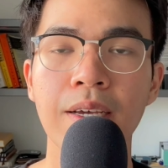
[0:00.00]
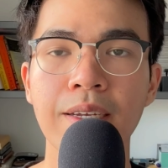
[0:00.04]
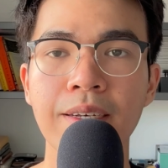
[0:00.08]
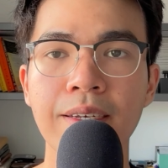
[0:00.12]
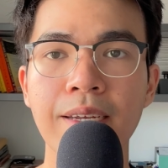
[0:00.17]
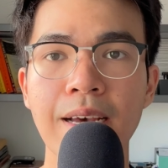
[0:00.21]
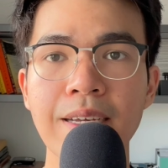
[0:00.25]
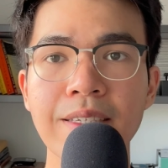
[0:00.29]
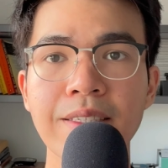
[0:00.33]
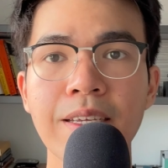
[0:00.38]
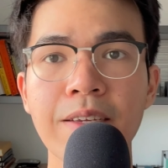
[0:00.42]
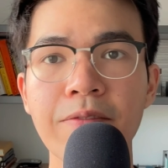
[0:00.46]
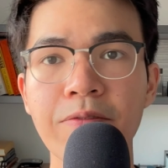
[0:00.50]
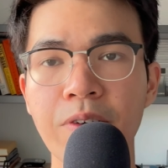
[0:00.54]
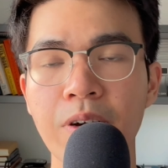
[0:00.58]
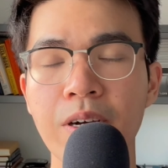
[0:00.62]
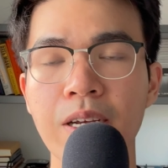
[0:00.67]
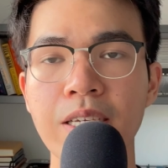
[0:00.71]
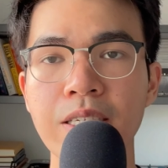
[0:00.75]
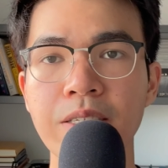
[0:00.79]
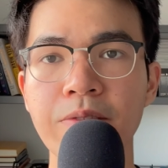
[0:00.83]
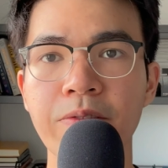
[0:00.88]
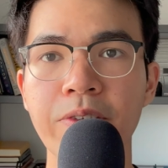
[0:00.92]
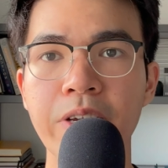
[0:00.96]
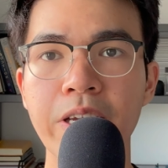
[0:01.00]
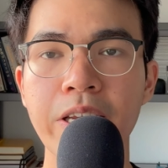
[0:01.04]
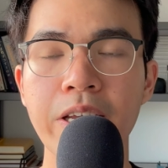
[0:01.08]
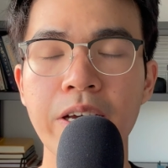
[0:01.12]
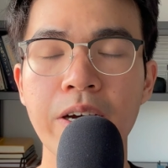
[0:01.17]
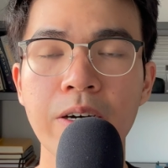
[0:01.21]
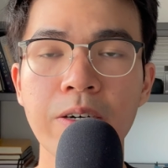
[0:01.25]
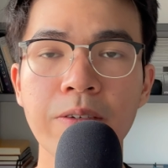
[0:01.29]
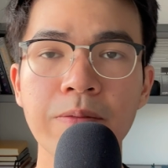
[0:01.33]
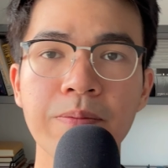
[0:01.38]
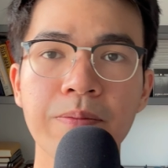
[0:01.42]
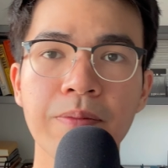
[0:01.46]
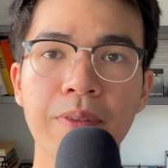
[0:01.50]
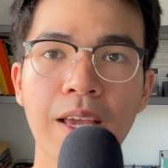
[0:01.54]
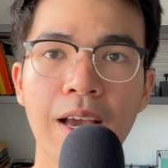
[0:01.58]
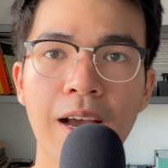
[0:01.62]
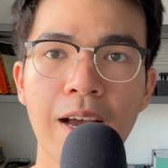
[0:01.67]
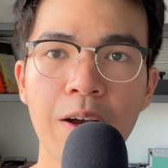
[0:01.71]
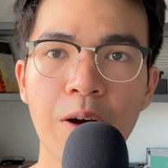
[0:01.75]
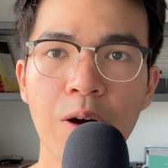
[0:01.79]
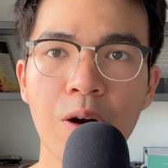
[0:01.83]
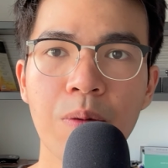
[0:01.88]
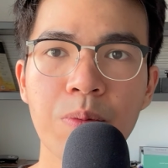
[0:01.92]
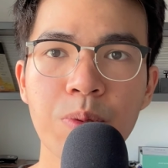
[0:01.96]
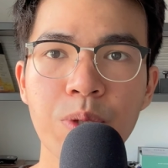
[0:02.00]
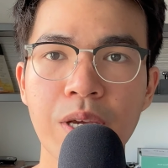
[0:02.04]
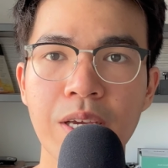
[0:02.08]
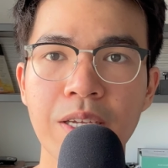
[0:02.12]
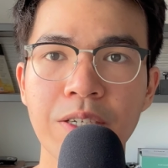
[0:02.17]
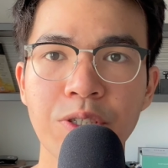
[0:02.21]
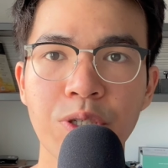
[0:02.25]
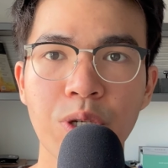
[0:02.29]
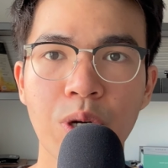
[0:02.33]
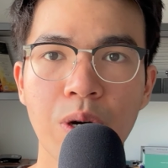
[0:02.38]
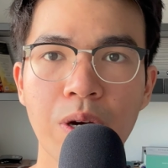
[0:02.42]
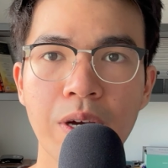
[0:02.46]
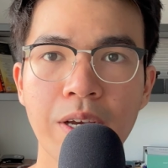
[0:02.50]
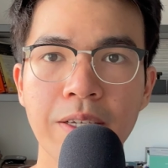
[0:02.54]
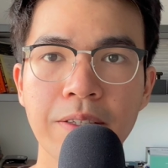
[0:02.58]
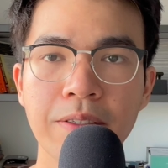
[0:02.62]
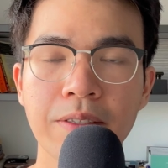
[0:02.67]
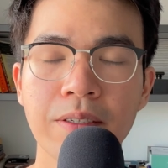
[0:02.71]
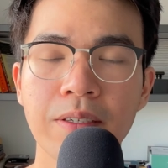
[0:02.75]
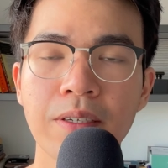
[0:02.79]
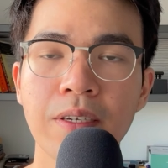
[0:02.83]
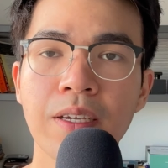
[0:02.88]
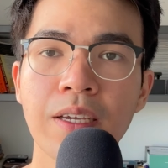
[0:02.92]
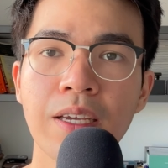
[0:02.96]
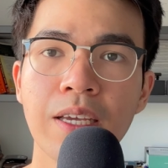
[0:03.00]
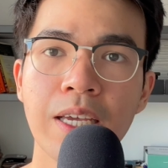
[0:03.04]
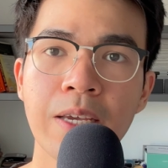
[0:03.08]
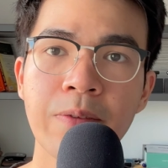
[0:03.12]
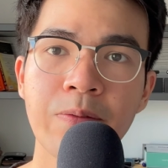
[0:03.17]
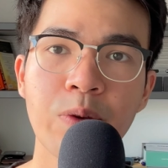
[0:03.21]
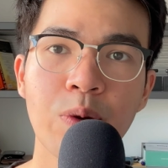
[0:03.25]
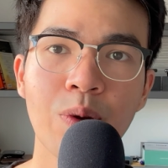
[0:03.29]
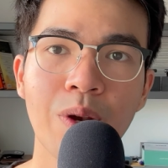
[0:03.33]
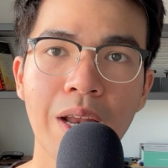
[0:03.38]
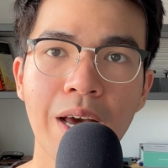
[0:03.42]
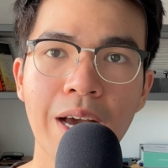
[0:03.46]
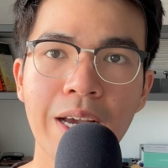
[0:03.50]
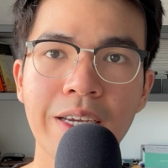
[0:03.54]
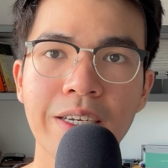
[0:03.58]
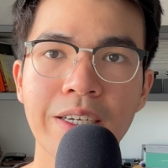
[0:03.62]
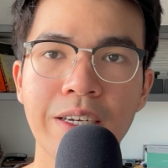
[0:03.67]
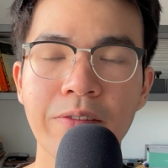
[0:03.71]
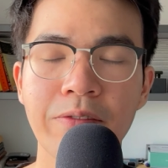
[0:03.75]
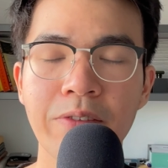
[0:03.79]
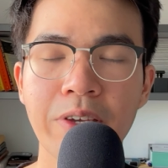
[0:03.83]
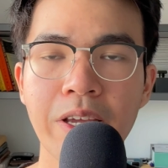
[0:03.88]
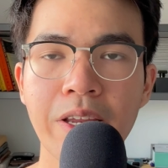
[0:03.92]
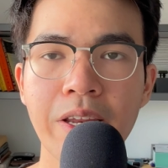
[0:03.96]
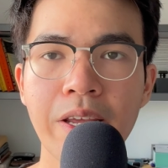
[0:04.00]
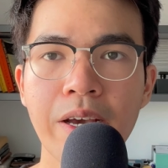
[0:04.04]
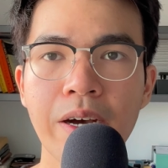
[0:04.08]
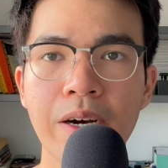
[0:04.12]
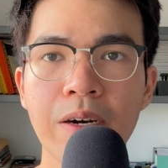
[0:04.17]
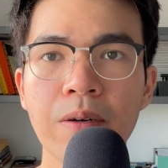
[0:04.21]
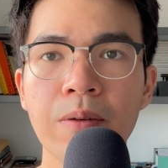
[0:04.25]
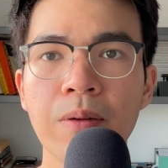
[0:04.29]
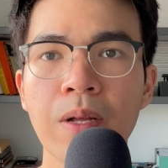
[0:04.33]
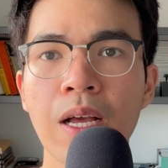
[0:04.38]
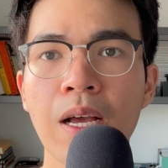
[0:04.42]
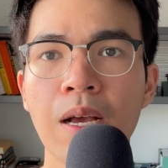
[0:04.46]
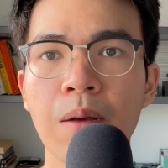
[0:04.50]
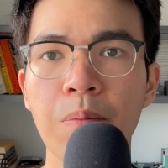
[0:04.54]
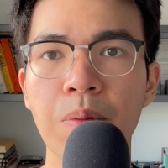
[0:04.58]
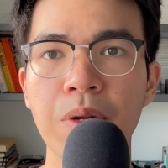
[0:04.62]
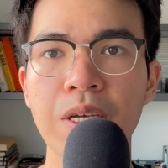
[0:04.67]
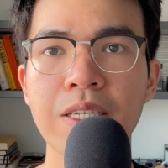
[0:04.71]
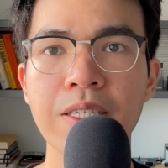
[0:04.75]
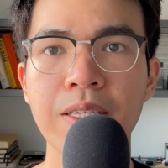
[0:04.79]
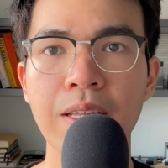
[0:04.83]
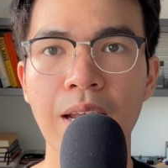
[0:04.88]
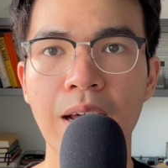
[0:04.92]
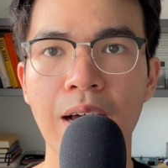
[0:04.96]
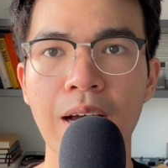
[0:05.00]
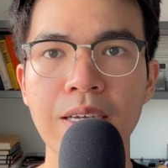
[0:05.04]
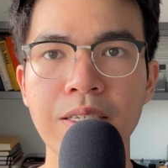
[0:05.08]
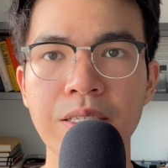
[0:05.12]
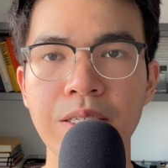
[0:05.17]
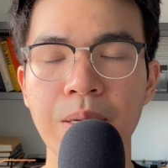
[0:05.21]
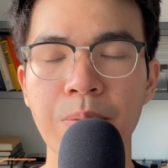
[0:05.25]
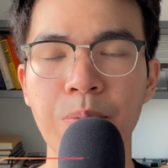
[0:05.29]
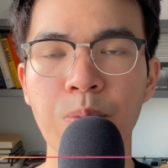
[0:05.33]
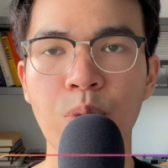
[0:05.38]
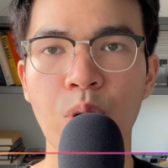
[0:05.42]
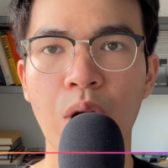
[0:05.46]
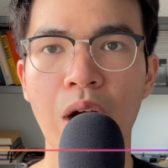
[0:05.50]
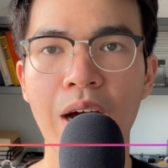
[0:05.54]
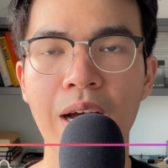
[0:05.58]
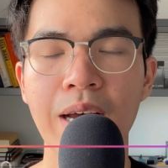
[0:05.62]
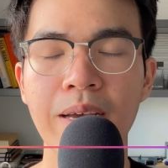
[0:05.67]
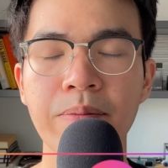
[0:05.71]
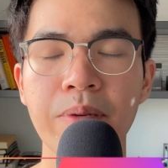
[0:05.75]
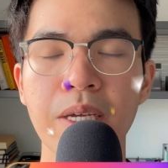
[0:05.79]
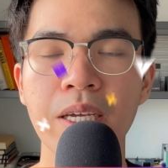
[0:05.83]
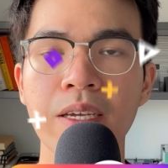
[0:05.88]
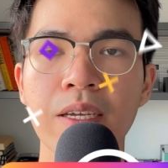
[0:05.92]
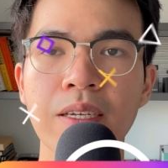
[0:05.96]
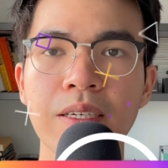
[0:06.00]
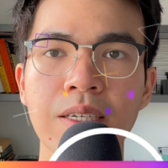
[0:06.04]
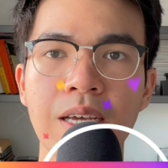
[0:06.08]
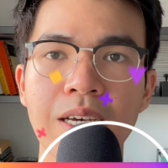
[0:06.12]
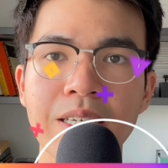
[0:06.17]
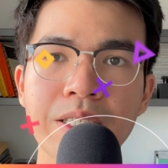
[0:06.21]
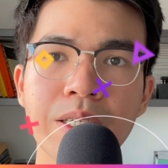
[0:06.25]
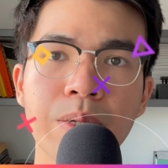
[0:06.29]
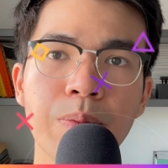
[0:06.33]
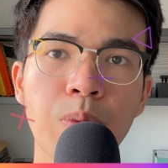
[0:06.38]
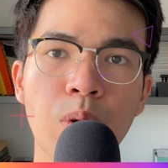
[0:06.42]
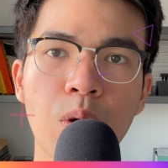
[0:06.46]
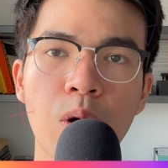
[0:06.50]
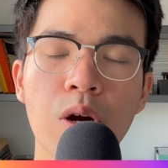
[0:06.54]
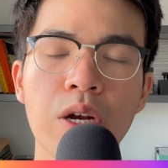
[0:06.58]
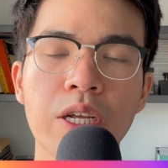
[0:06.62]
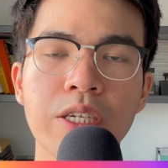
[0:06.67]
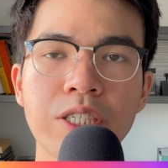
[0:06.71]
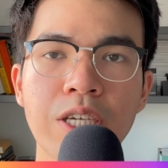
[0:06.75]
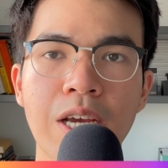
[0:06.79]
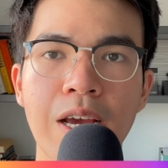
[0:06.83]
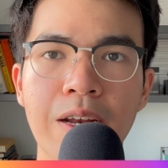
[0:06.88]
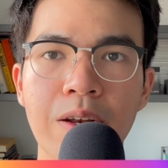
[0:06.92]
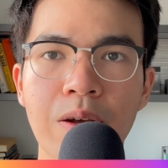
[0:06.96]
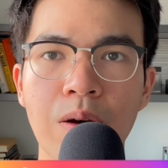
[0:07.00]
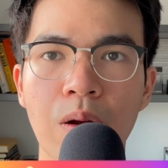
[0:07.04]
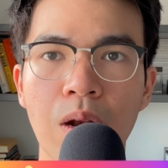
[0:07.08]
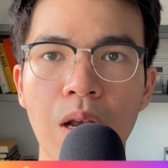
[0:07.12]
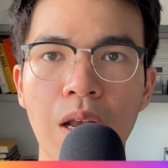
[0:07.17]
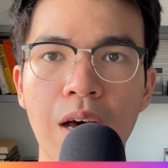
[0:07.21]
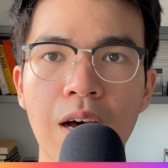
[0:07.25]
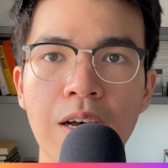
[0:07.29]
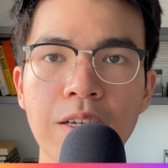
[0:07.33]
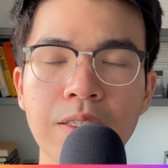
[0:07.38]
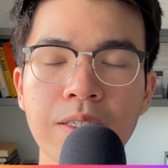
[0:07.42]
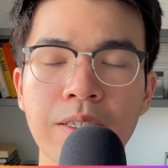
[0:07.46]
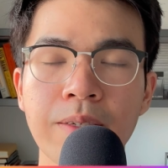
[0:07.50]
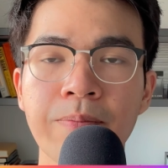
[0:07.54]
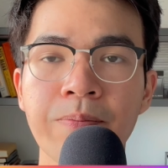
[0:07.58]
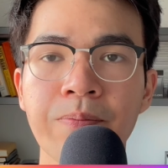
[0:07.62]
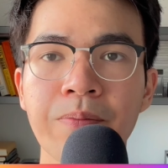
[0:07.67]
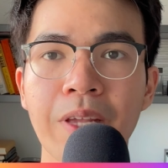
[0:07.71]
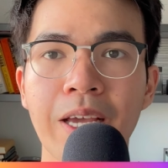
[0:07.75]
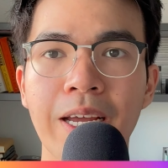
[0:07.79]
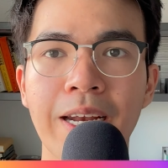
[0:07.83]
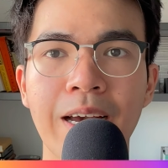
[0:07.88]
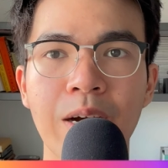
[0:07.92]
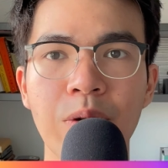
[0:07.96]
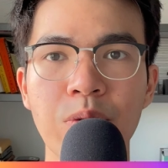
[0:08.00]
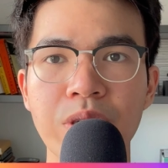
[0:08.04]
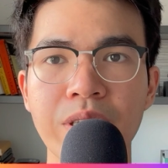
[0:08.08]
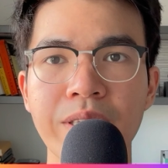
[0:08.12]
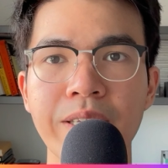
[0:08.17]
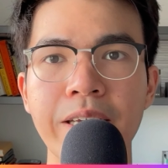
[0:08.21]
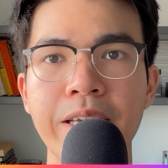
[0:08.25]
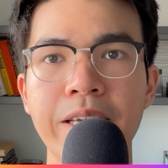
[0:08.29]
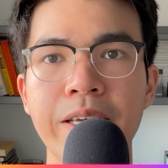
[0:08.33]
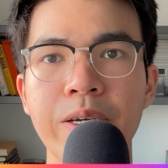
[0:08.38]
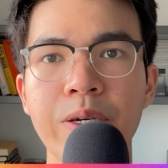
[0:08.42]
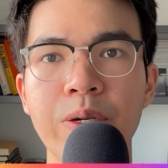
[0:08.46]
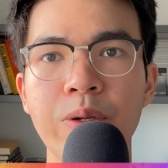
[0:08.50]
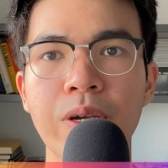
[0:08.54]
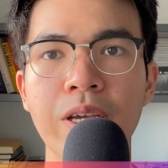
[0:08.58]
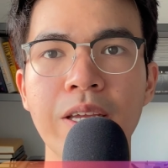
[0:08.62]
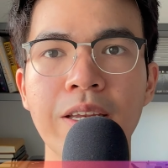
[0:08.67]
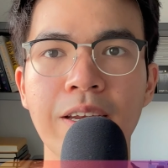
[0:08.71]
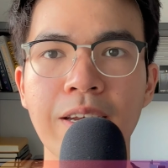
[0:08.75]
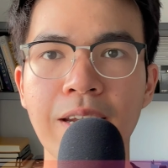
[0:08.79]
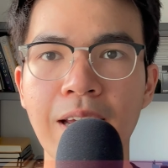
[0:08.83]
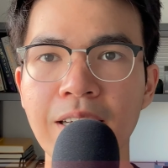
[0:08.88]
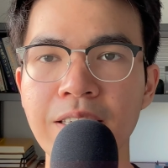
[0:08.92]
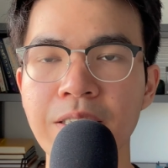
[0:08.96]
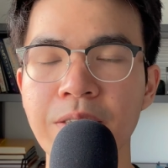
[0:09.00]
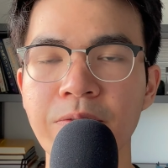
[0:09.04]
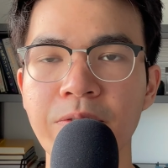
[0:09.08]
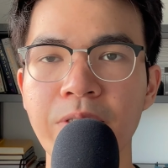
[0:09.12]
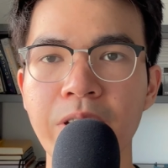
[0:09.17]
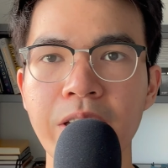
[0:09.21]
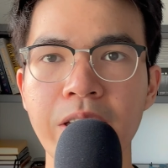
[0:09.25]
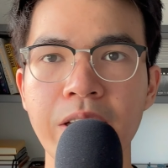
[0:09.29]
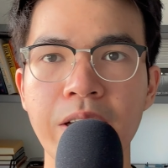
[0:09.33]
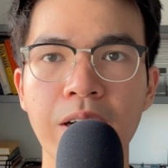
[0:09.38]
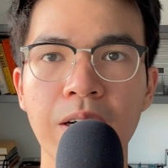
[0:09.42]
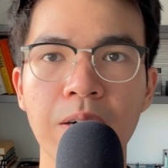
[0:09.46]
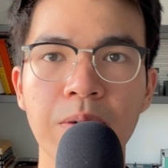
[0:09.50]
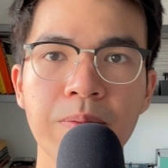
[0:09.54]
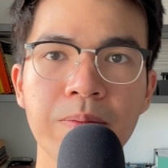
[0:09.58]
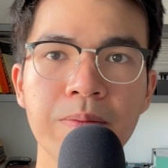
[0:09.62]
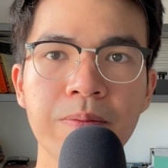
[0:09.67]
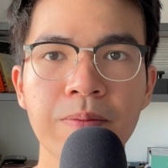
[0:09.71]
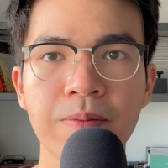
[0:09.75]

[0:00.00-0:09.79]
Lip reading: That's it for this video. I hope you enjoy it. If you like the video, please like and subscribe. That supports the channel a lot, and I will see you in the next video.